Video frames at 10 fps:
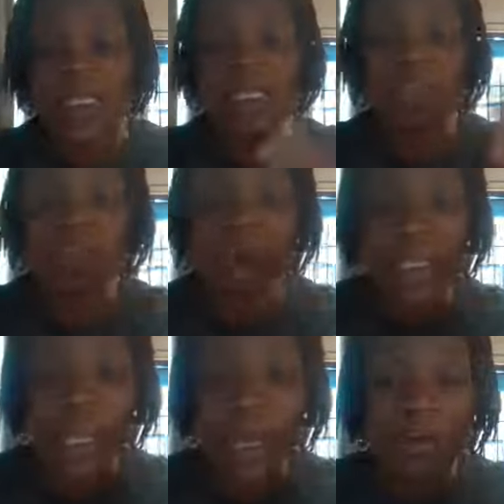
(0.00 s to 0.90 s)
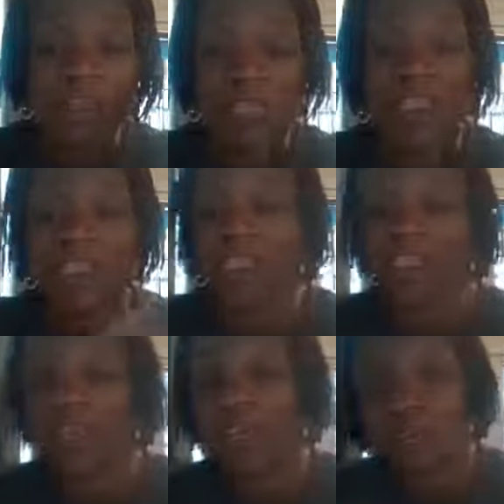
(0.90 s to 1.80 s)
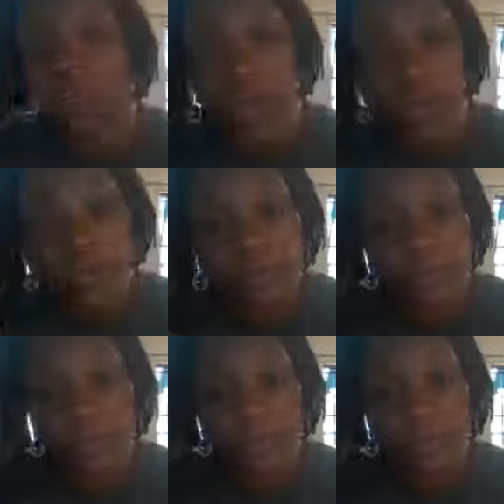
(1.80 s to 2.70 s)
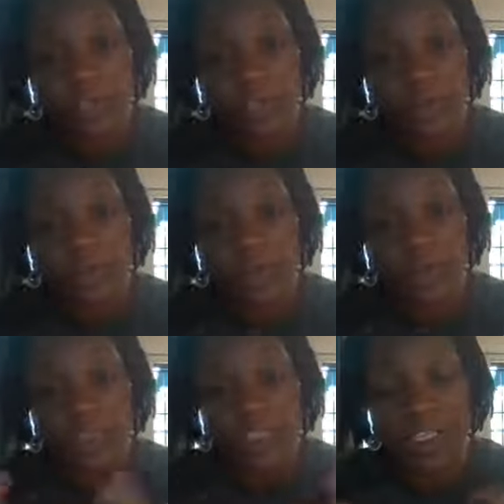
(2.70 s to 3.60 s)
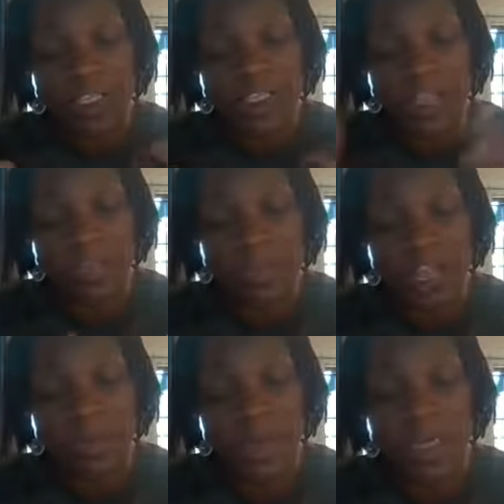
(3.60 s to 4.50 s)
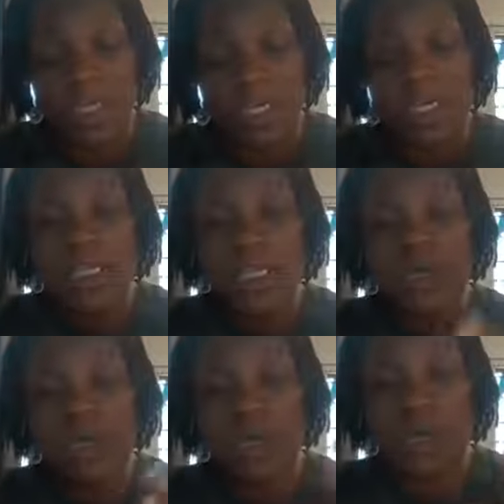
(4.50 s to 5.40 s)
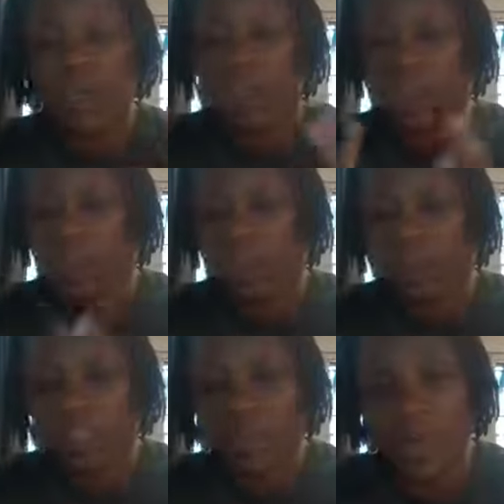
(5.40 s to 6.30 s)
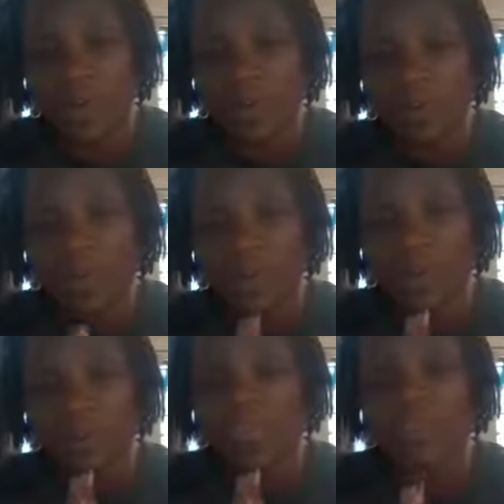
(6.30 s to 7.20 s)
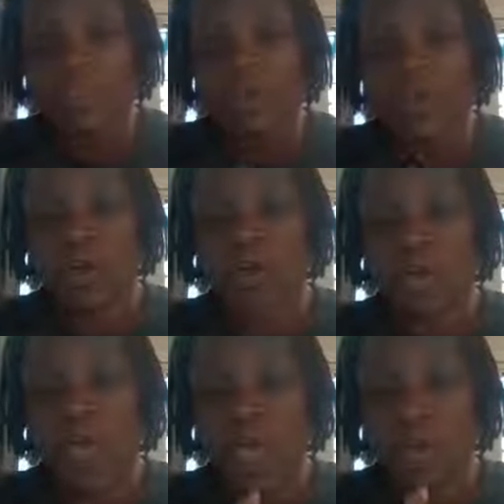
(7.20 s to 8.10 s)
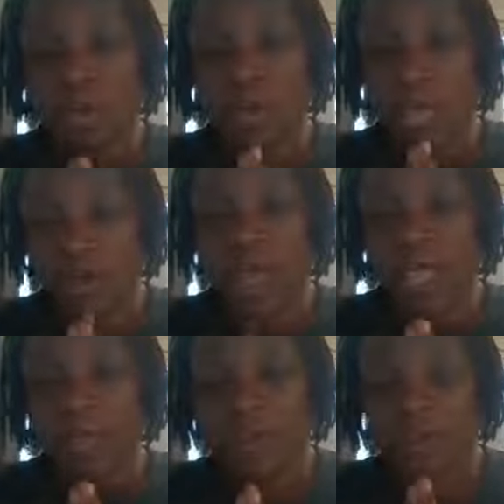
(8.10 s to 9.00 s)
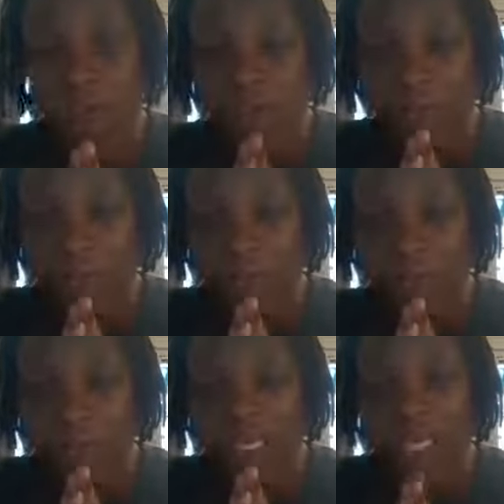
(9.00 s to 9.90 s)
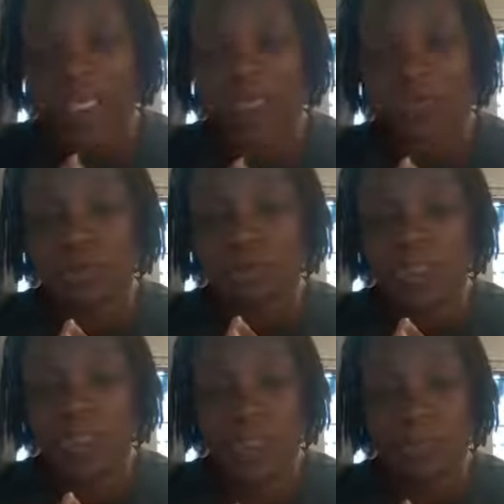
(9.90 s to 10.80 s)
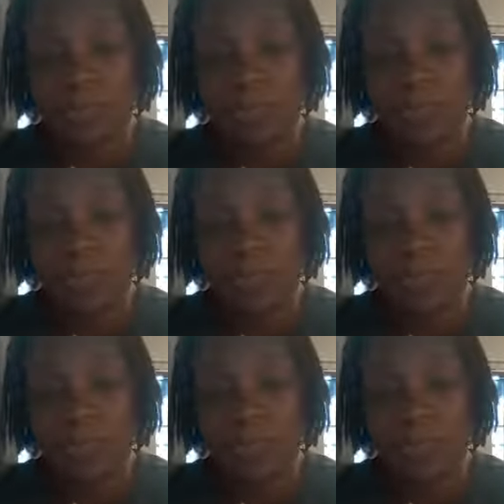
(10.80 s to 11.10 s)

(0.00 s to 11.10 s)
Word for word: in the White House as it is everywhere else on earth as it is in heaven. Amen. That we're gonna we're just gonna believe God, you know, that His will will have He will have His way. Amen. And His will be done.